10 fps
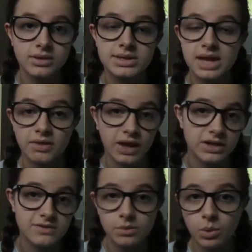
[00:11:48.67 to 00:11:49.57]
say
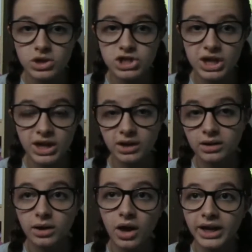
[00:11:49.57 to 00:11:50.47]
thanks for watching
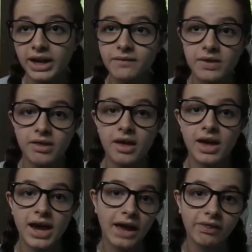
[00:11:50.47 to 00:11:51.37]
and like and
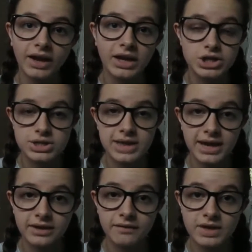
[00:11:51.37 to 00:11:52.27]
everything, and then I just
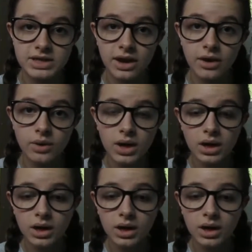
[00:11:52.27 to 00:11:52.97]
end the video